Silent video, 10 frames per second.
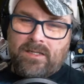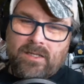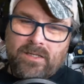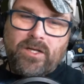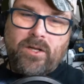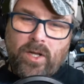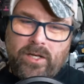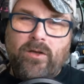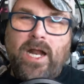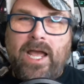Now,
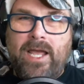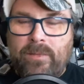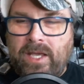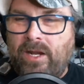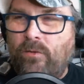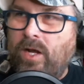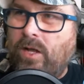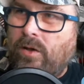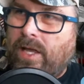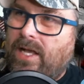do it. I am getting
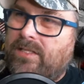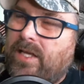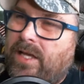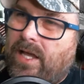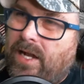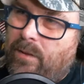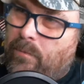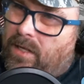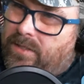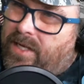Rico Kasich, and I am
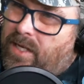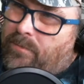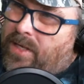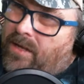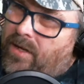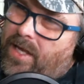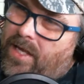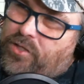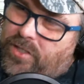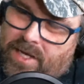melting him down to
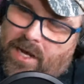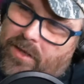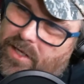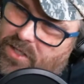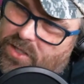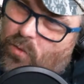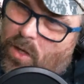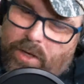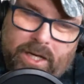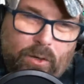ashes. Now, this is
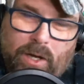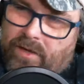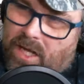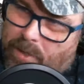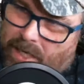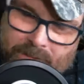what we do. I've got a plan.